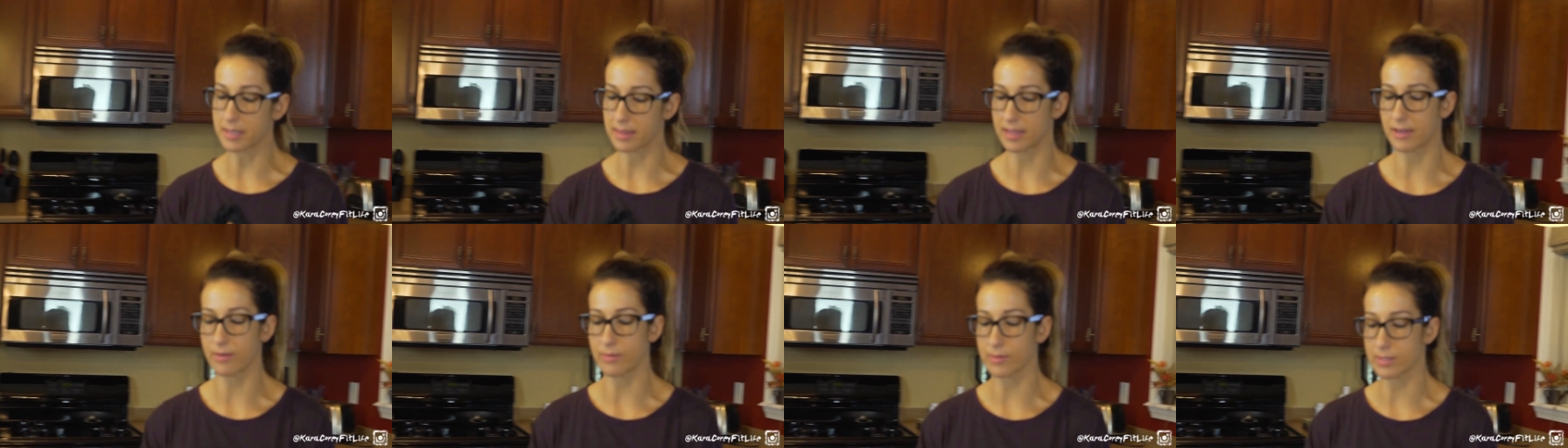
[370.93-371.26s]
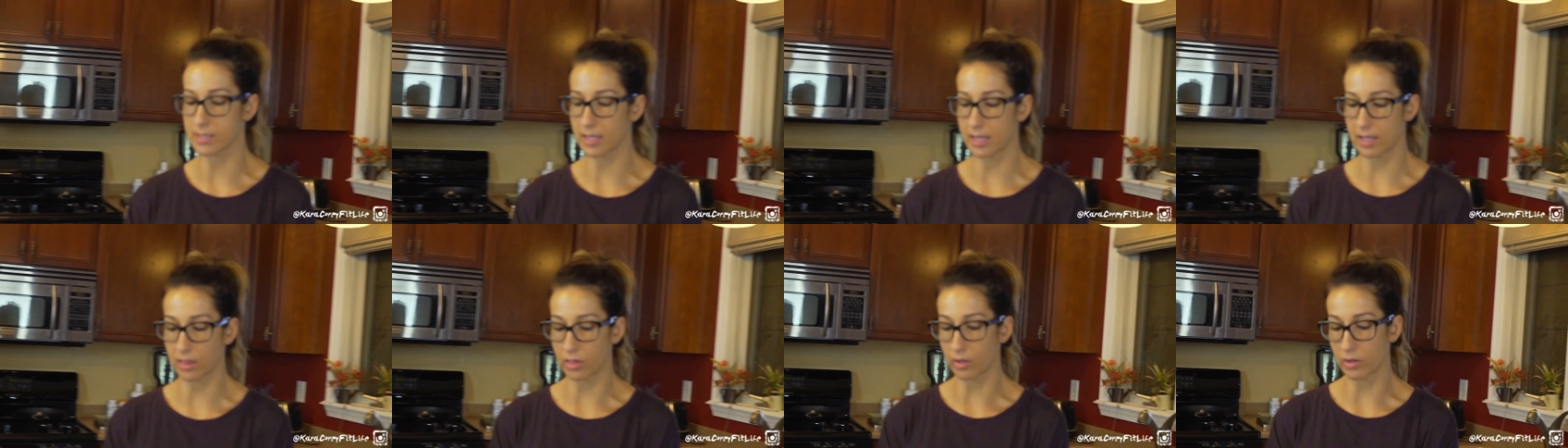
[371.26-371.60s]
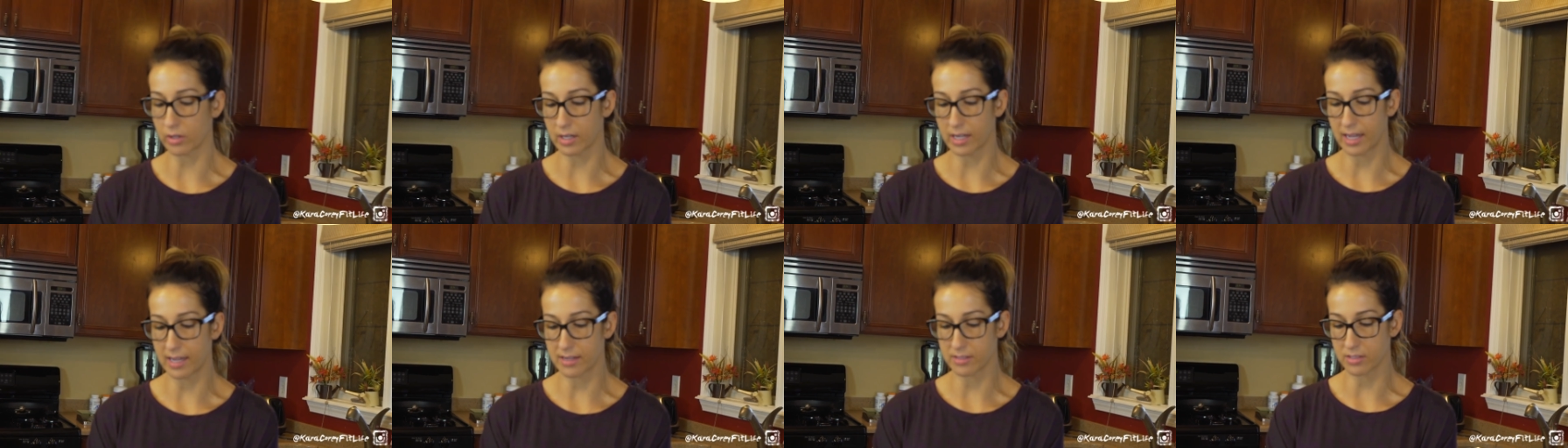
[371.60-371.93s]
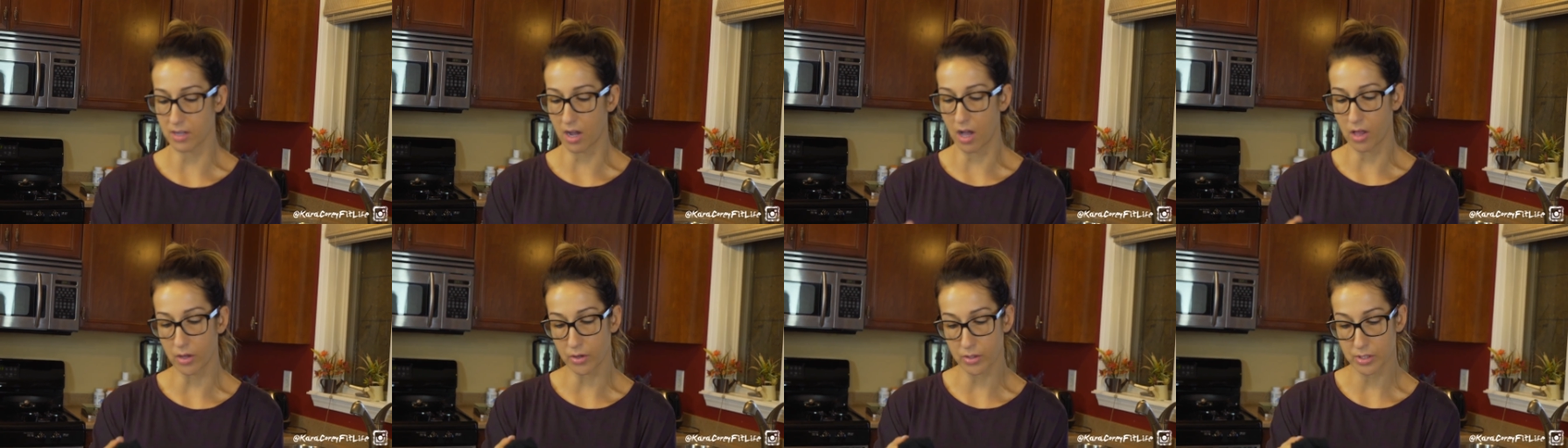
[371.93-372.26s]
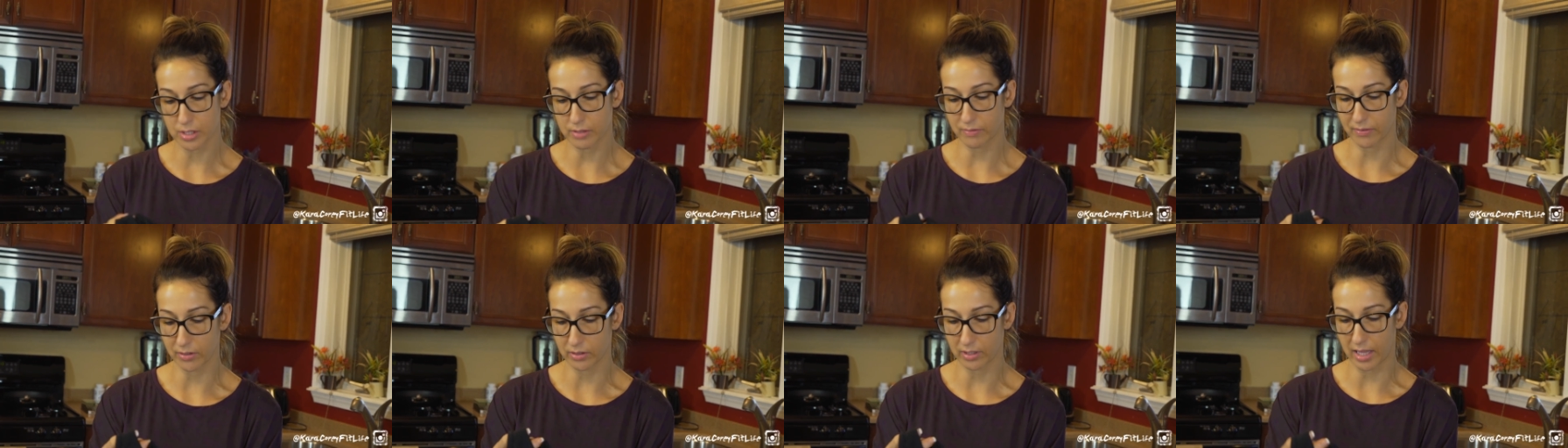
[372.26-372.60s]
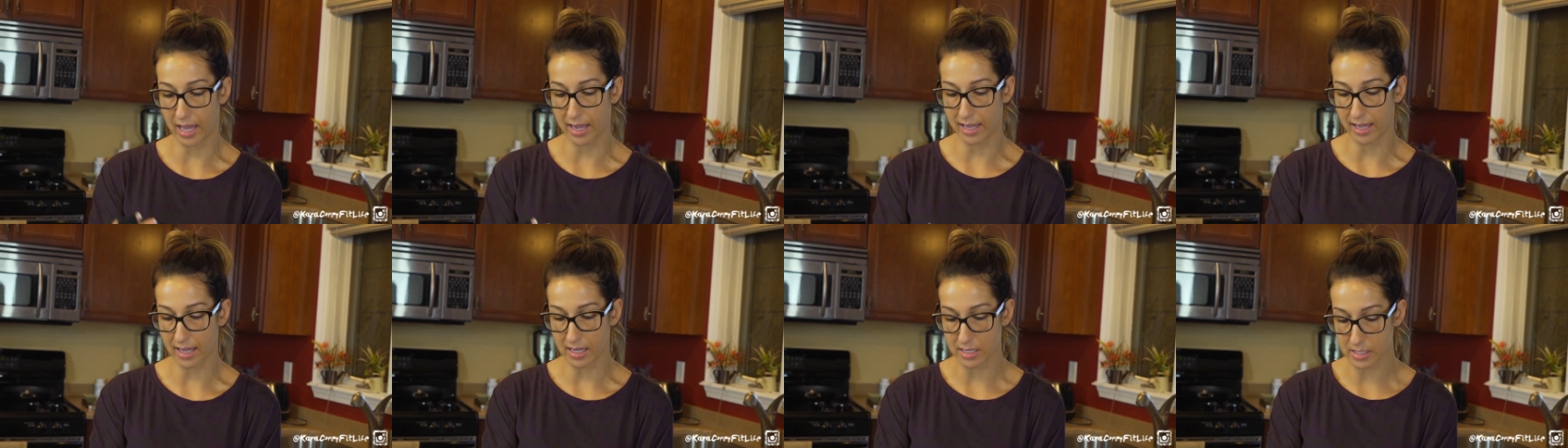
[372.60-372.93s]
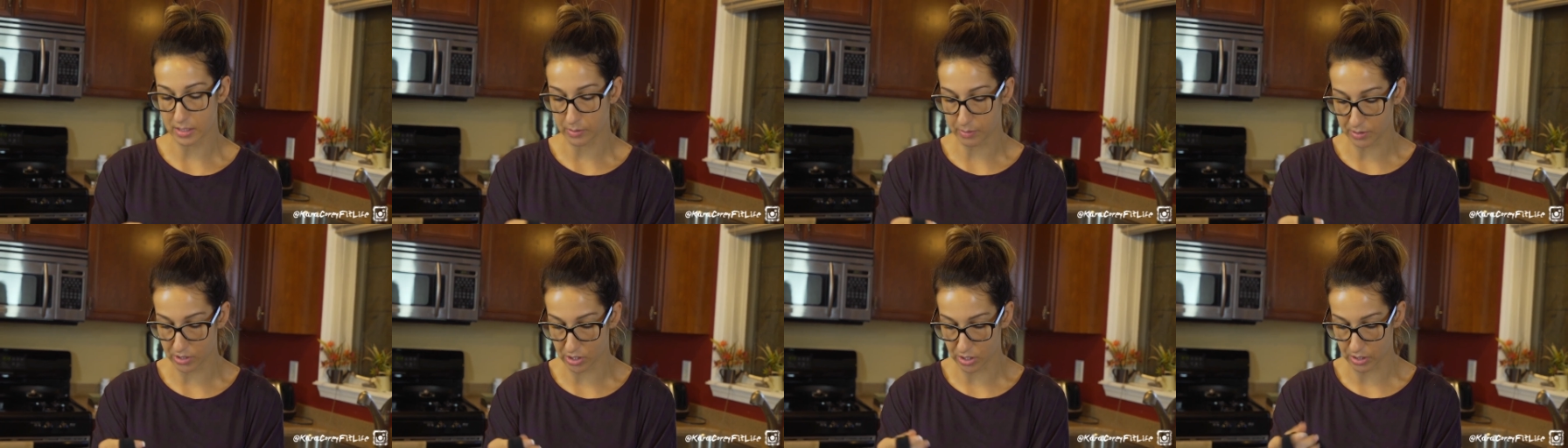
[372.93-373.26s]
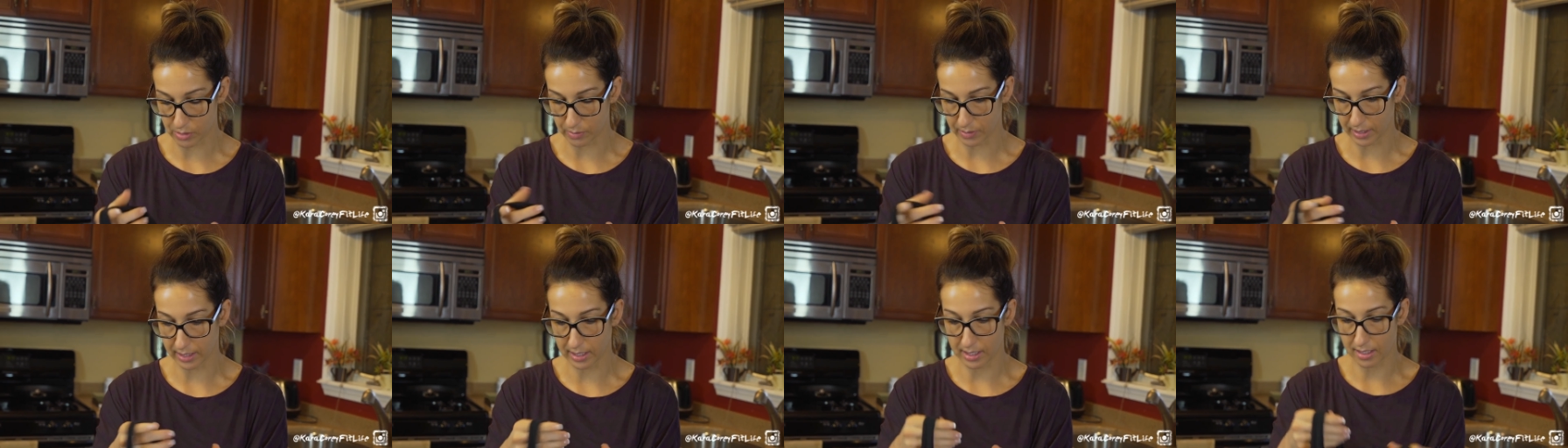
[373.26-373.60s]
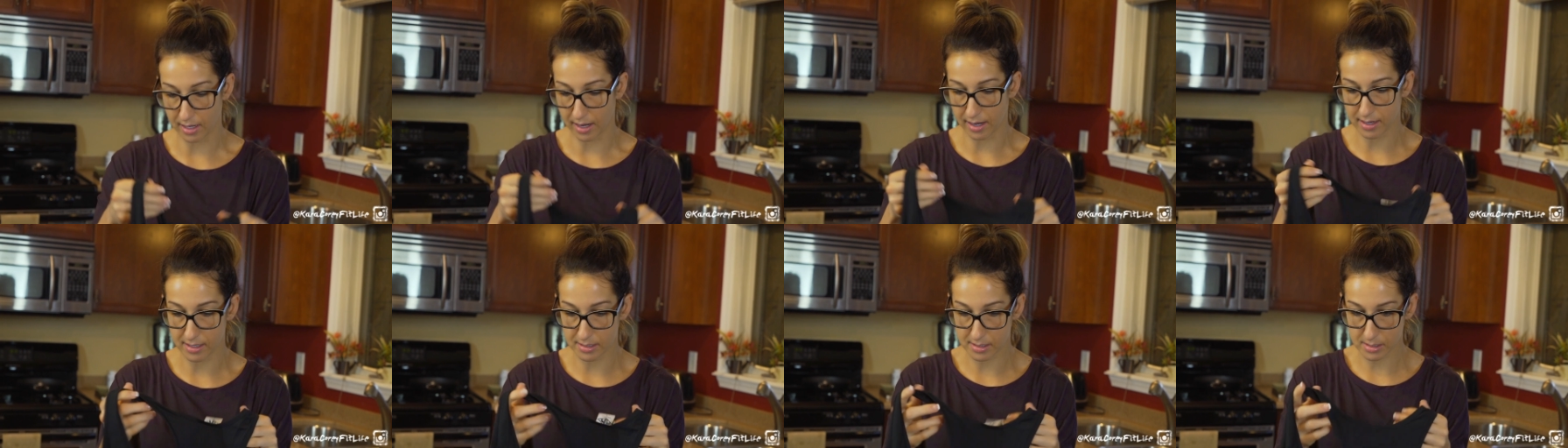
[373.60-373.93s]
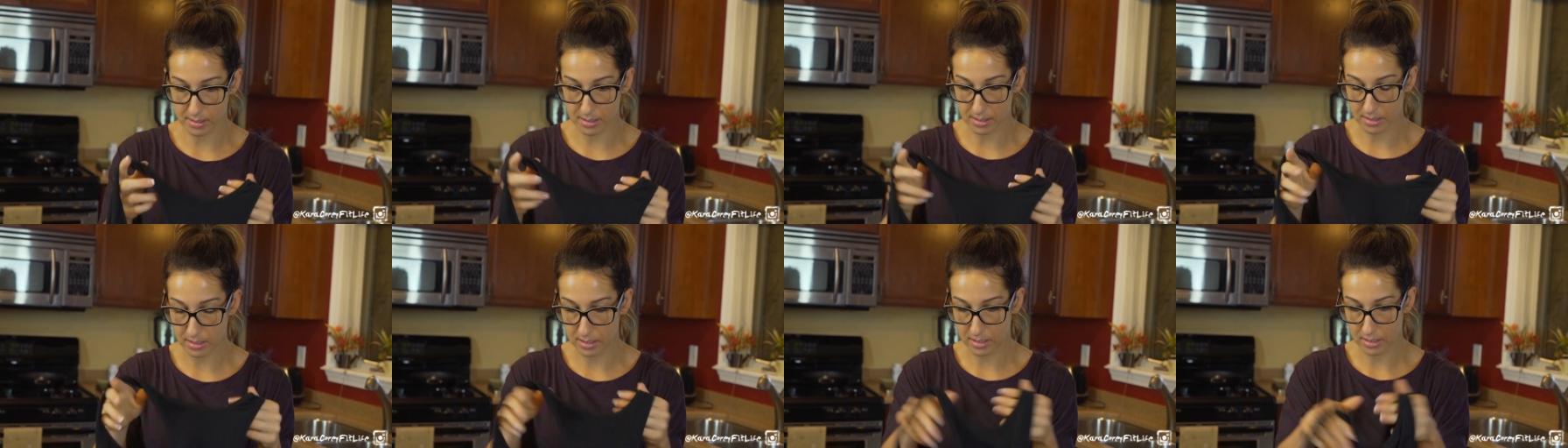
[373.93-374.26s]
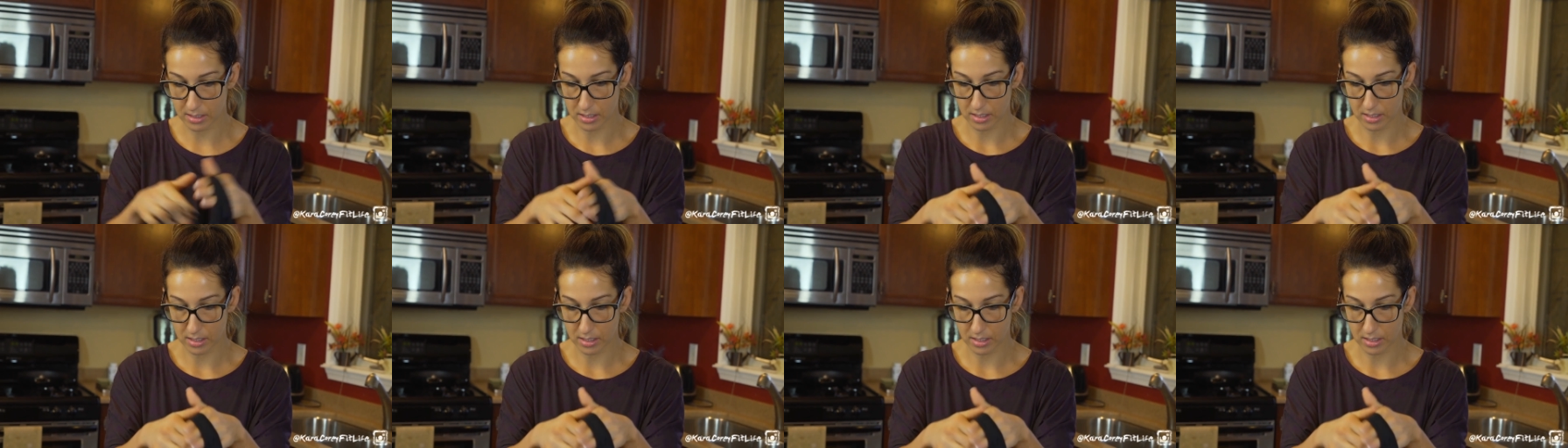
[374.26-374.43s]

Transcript: I think it was like $38 for leggings, which is really nice.